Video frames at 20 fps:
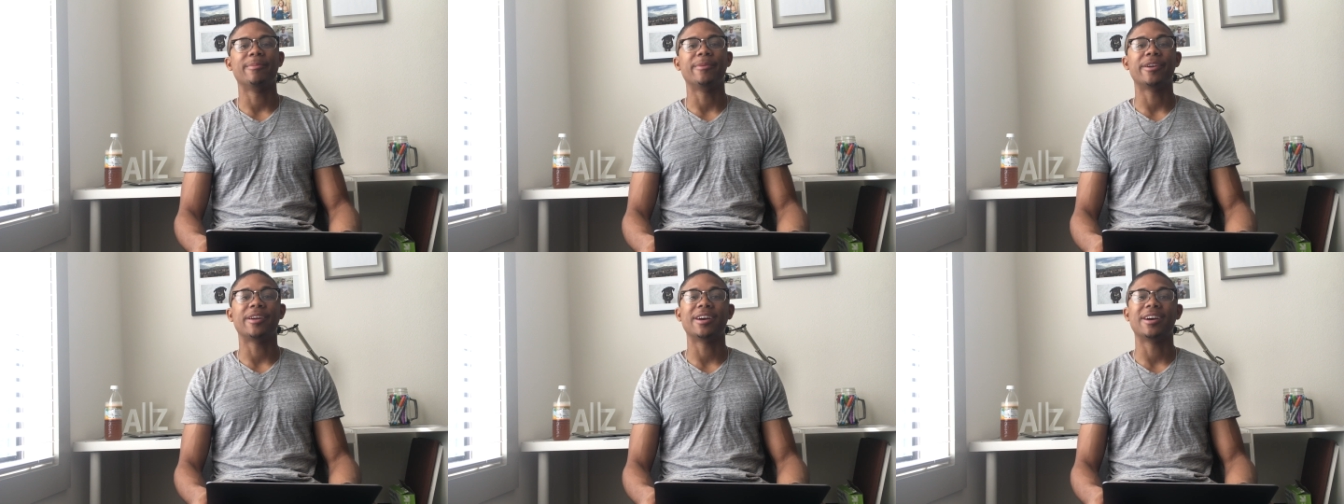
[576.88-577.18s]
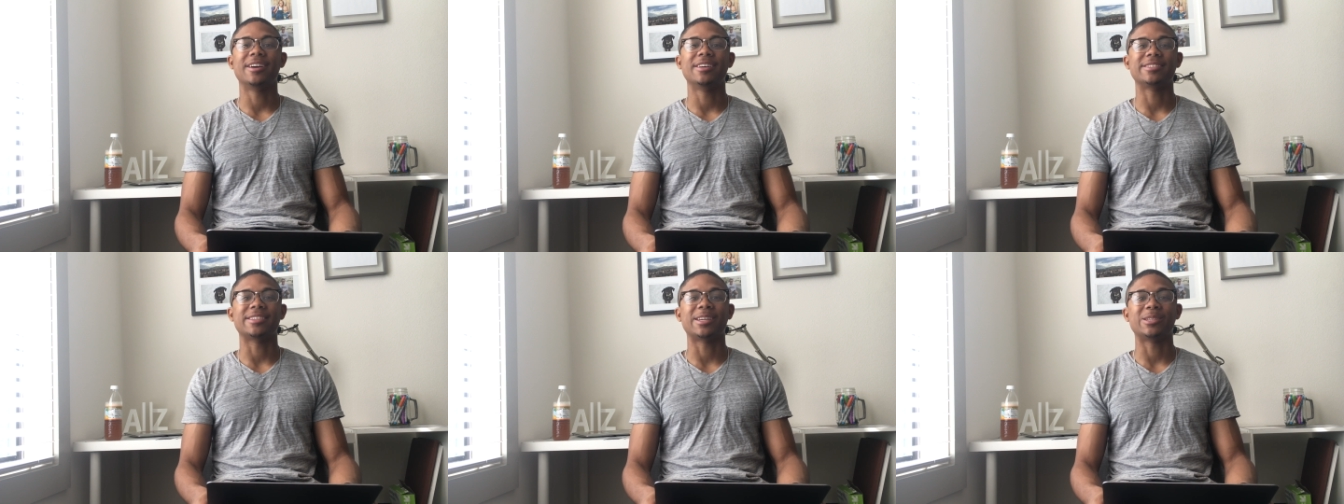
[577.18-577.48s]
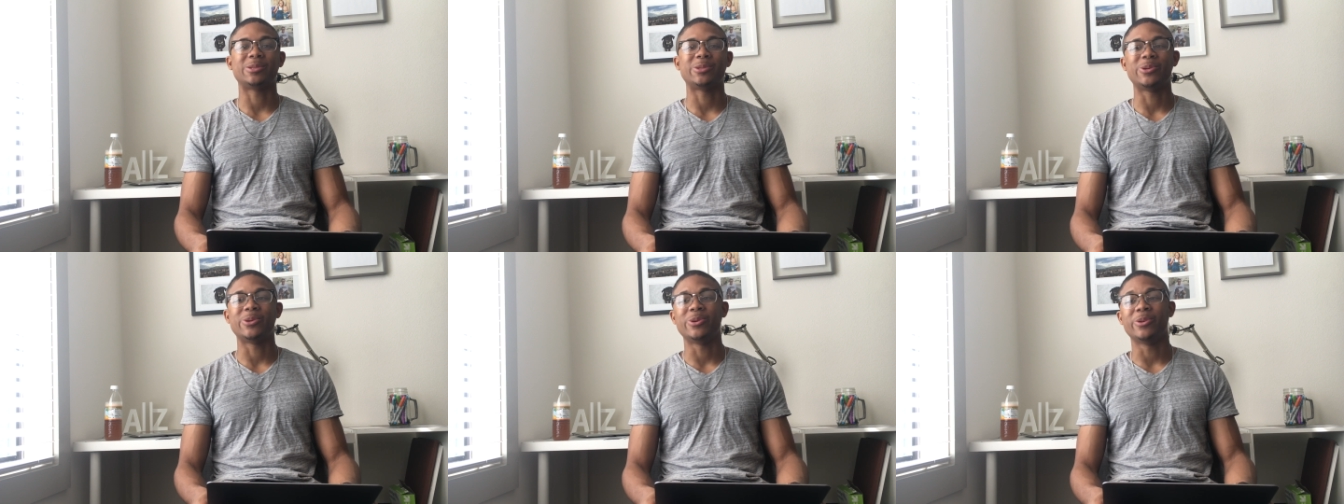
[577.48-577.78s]
because
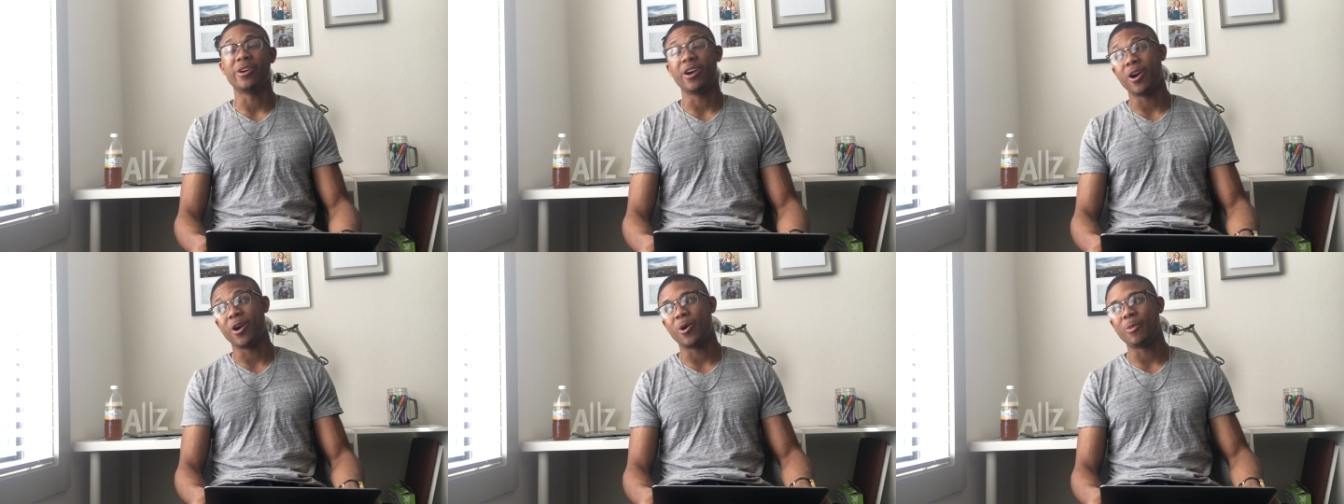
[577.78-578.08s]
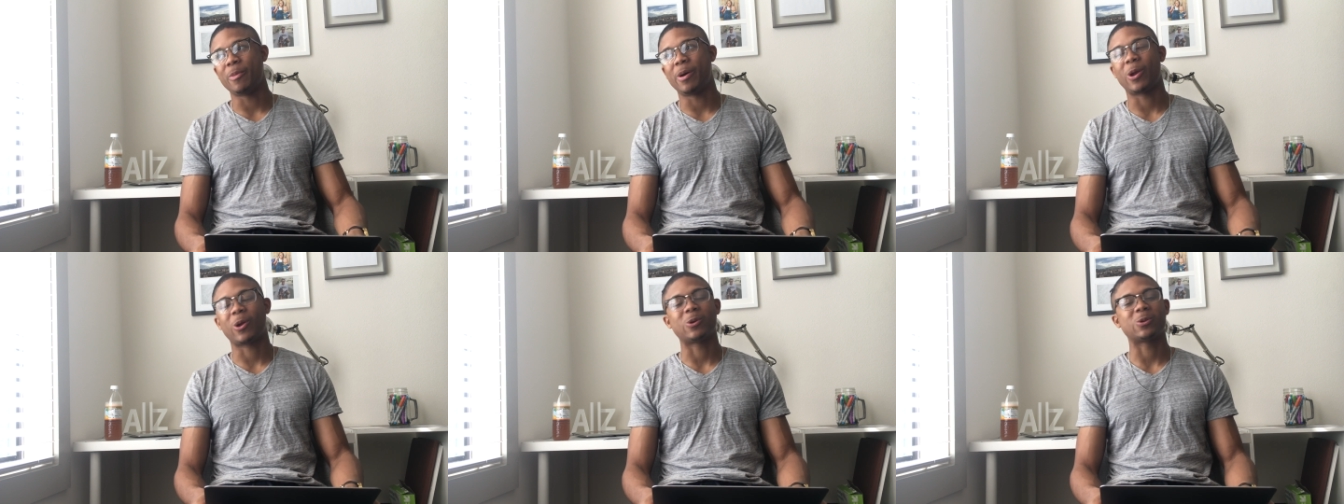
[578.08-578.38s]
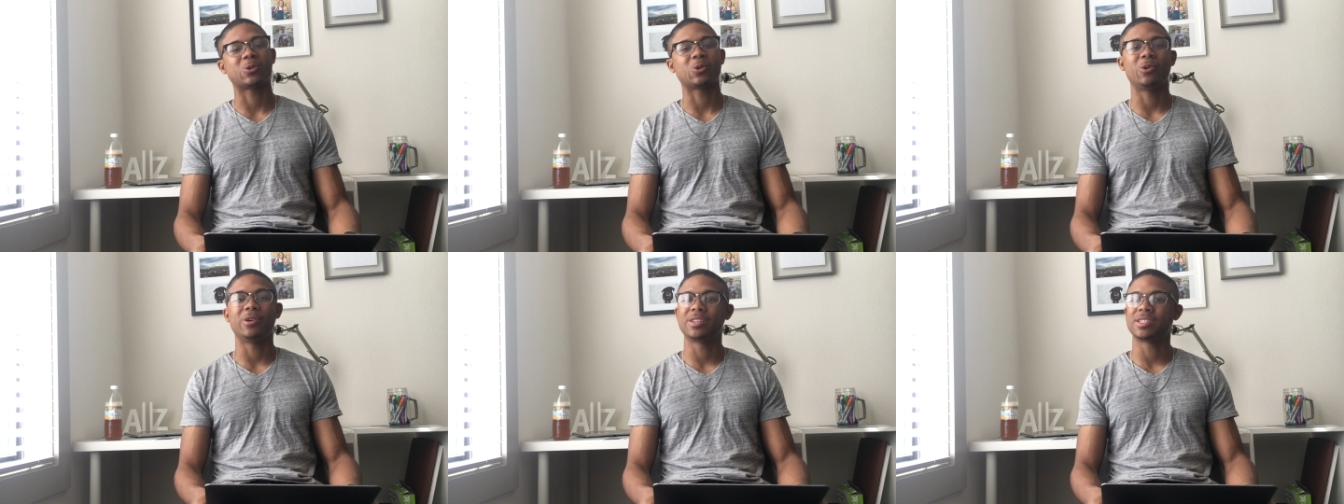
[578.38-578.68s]
as you know, medical
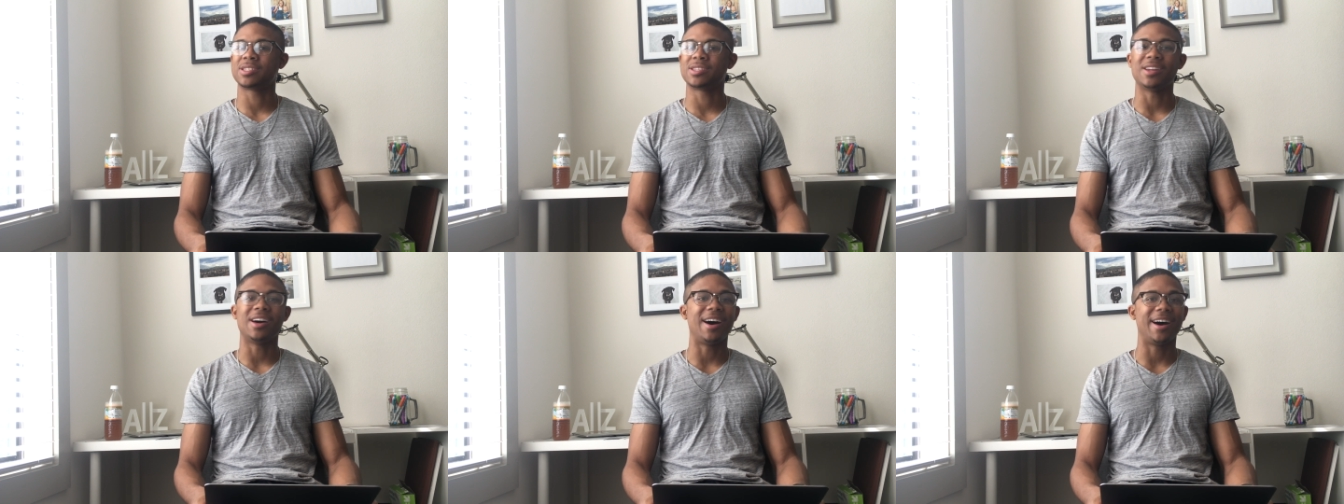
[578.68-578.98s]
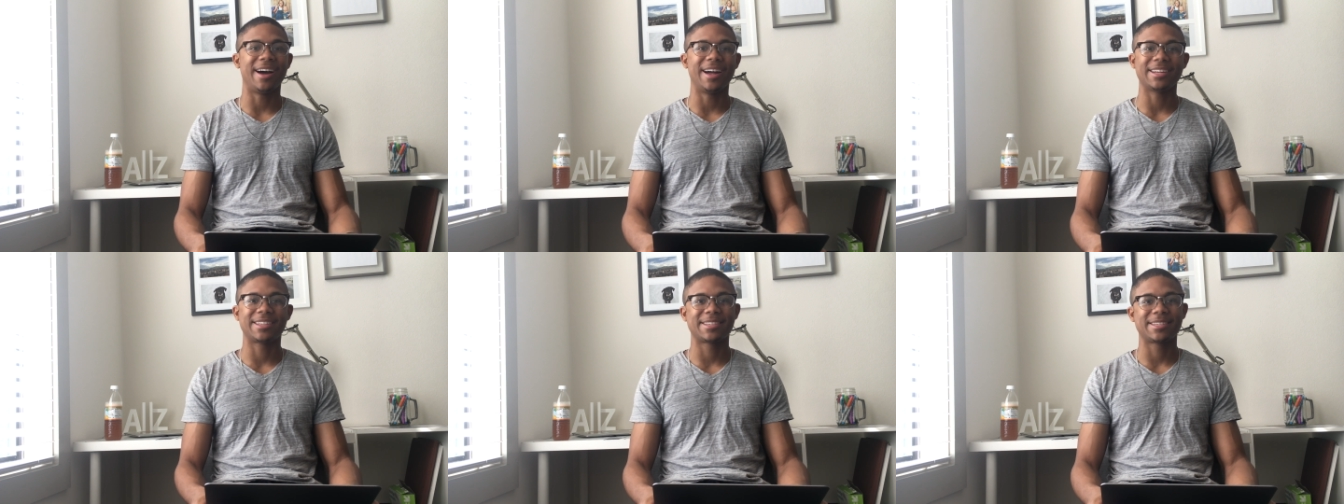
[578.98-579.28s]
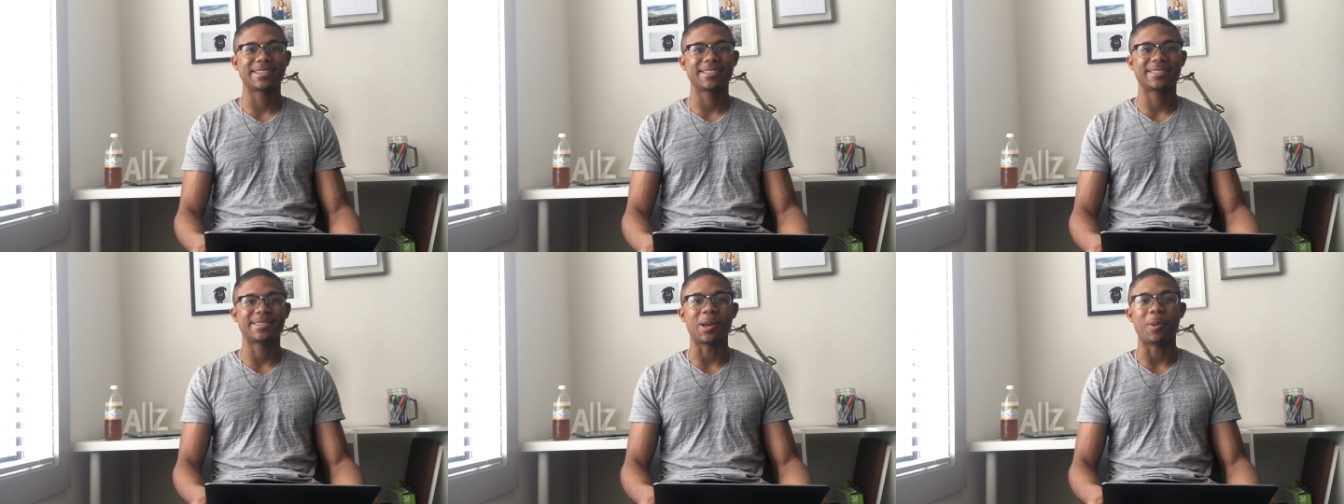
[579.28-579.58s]
school is not
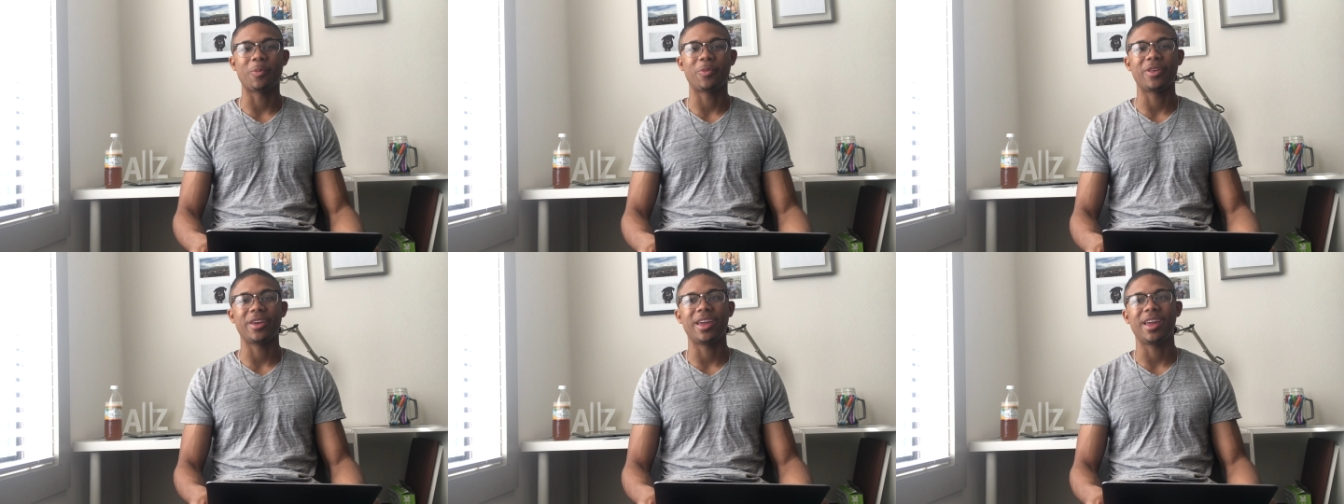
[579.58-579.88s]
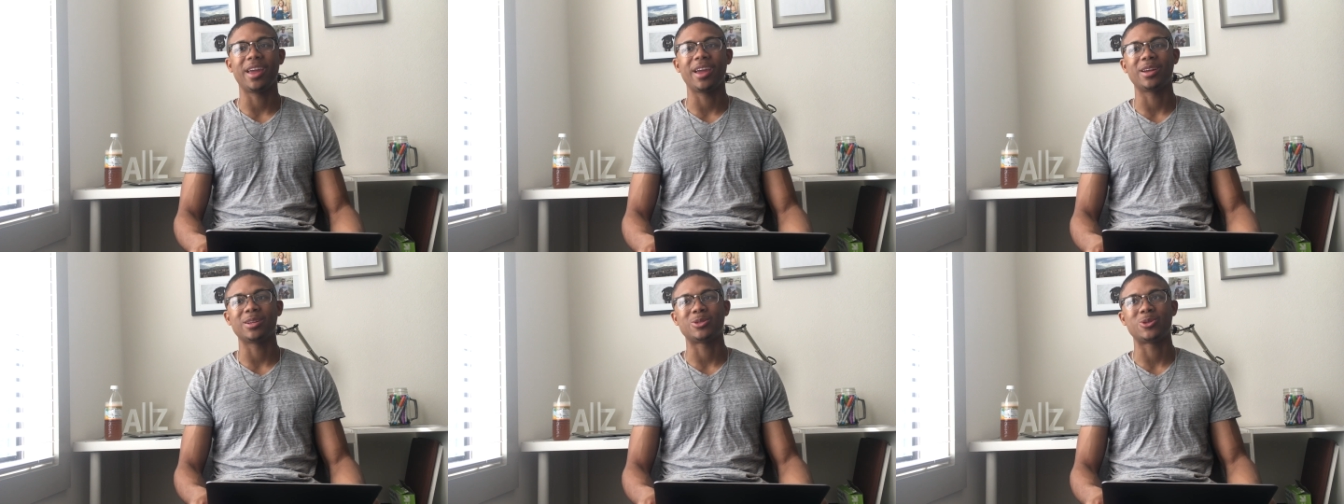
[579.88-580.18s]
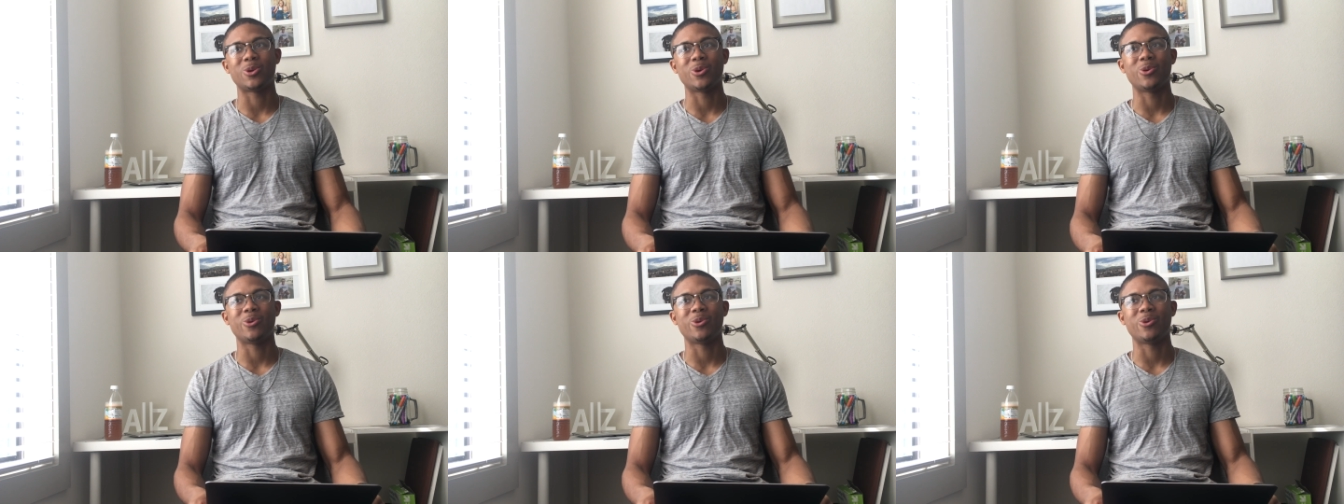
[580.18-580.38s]
something to,